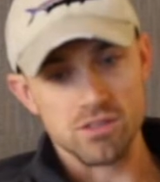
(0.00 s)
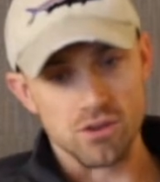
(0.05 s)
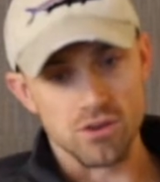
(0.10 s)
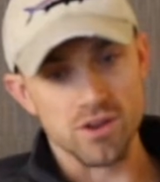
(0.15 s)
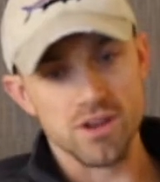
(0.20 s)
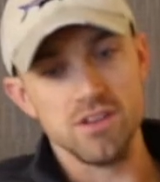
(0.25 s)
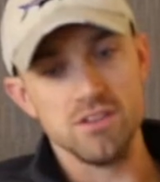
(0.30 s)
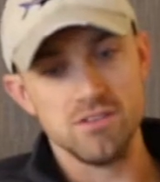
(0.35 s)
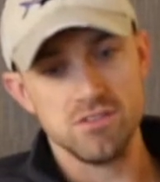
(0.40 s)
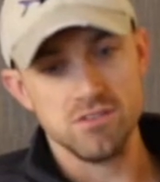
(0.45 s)

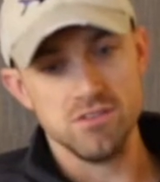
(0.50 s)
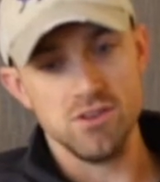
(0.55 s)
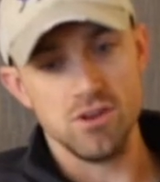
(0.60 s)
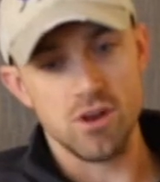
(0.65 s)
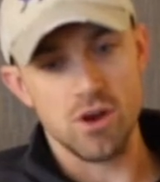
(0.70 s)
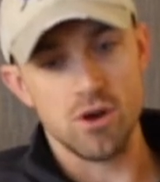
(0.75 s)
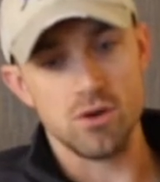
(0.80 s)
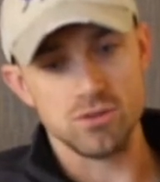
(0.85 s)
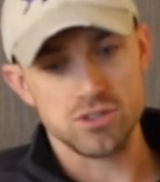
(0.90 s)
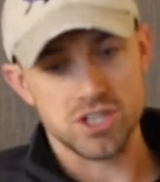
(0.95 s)
there is
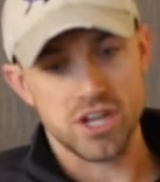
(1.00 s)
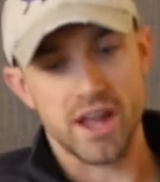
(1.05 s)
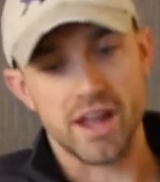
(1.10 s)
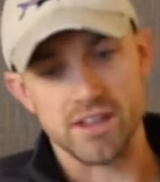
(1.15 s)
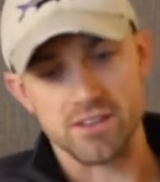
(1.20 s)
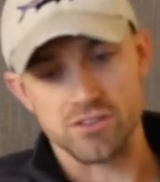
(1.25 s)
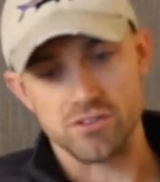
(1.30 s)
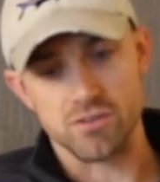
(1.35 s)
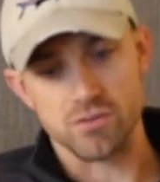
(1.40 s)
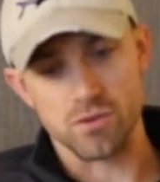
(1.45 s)
no
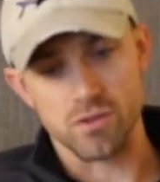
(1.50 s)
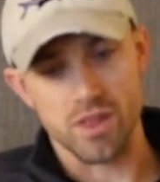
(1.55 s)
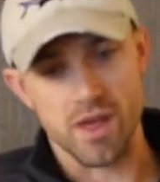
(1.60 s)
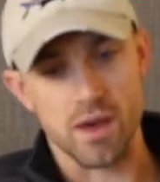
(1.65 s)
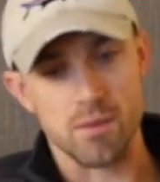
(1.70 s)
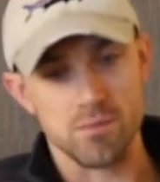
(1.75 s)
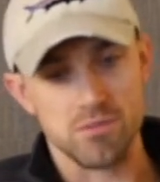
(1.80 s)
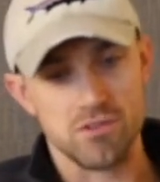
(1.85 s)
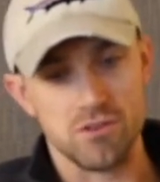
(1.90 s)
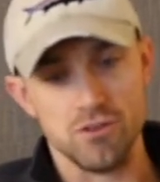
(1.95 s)
chance for
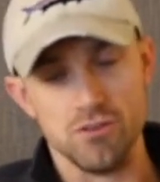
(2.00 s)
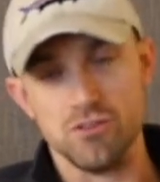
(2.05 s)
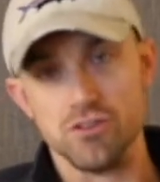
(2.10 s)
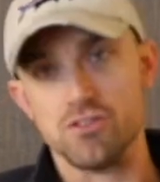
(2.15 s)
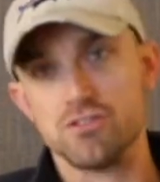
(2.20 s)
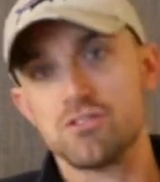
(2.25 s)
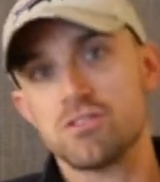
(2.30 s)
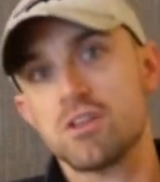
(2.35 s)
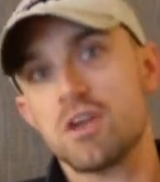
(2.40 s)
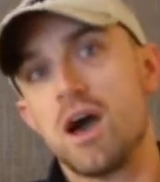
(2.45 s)
them to
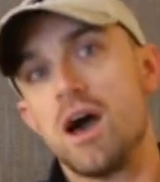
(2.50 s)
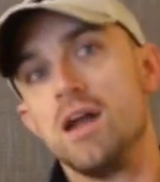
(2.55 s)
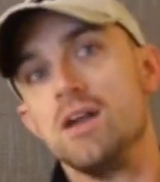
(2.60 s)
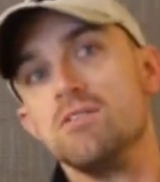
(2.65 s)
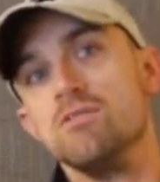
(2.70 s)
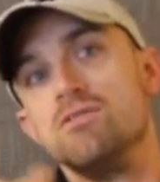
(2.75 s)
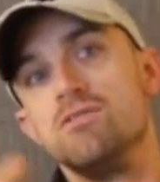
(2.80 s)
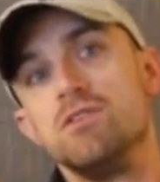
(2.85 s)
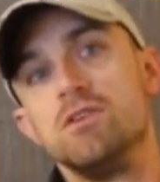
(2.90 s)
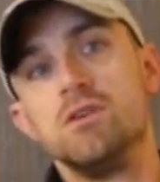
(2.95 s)
just kind
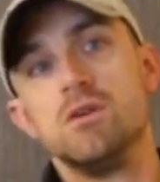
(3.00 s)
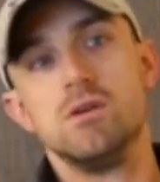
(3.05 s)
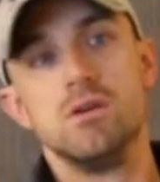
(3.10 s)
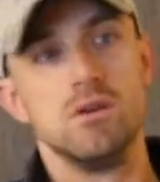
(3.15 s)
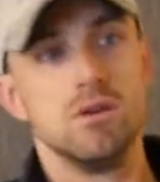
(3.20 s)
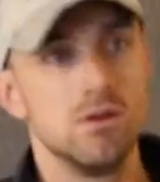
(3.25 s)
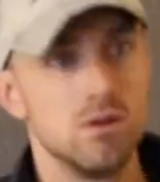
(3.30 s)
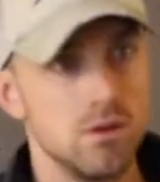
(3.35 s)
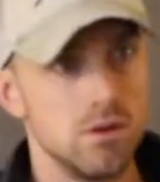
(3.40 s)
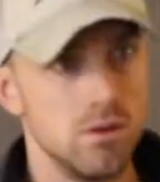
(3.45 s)
of
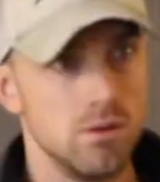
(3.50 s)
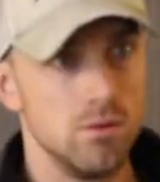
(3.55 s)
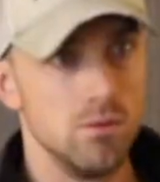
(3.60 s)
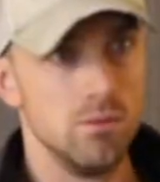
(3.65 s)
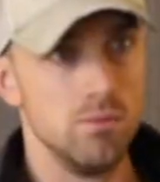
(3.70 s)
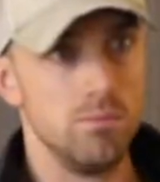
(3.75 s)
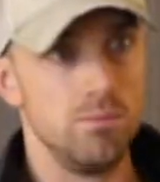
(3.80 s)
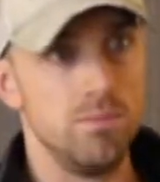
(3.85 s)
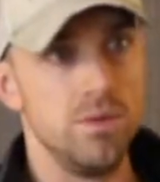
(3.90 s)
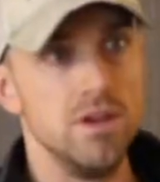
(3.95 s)

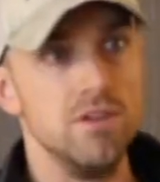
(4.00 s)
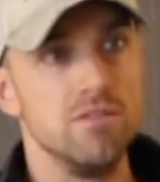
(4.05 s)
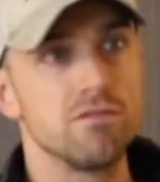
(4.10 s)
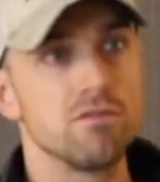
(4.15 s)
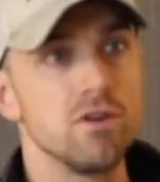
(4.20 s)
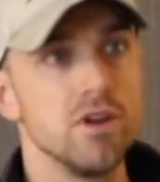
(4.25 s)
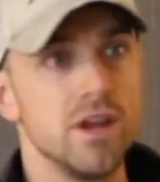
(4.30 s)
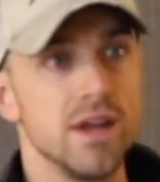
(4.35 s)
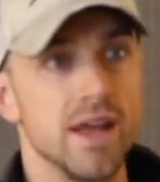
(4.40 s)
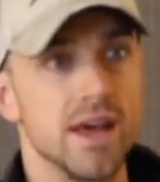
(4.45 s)
be
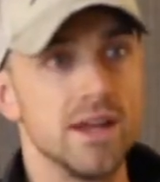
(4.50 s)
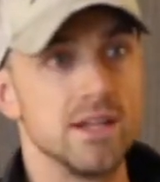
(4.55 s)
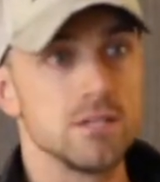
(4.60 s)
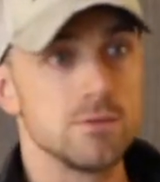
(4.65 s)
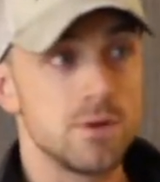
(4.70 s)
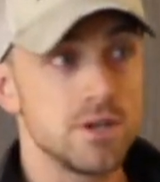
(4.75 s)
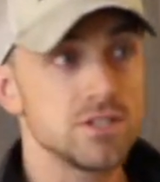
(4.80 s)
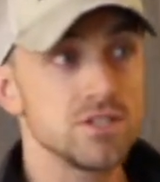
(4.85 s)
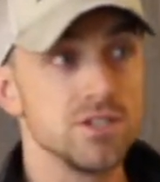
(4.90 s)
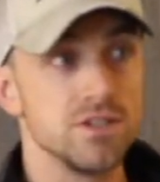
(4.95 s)
free again,
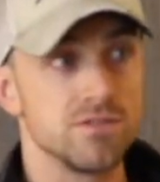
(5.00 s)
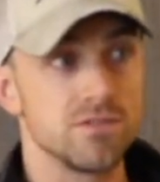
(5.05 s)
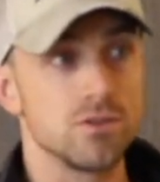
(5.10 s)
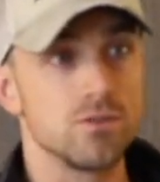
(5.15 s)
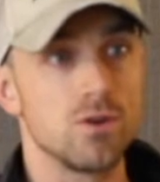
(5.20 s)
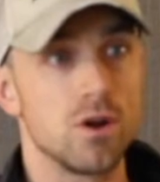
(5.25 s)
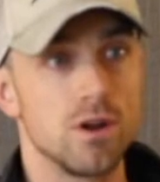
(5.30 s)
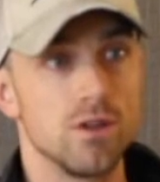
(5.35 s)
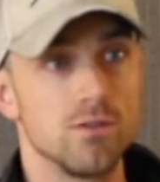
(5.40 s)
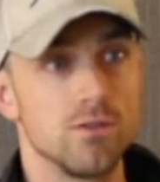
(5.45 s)
especially if
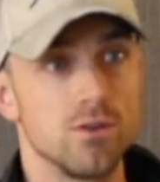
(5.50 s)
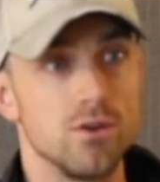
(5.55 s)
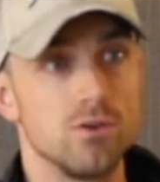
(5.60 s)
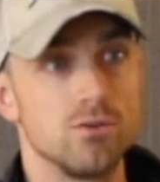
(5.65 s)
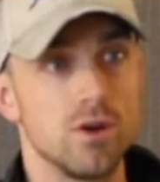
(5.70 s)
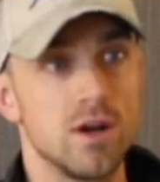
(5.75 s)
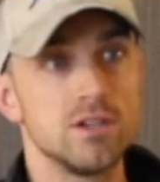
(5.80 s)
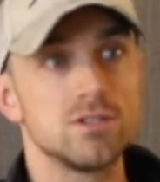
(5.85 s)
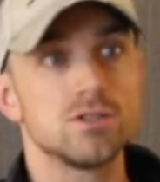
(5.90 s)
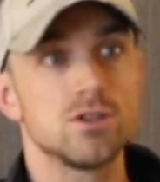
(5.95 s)
they're running their
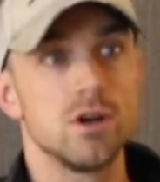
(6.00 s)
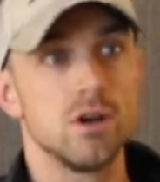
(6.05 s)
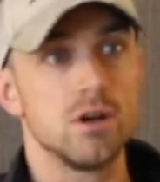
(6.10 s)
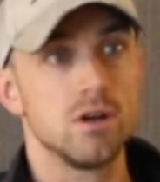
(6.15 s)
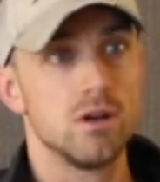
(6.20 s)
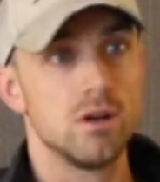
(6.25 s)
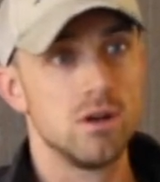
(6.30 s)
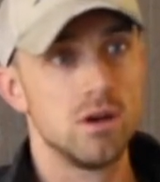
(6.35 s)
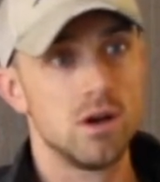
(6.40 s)
own restaurant.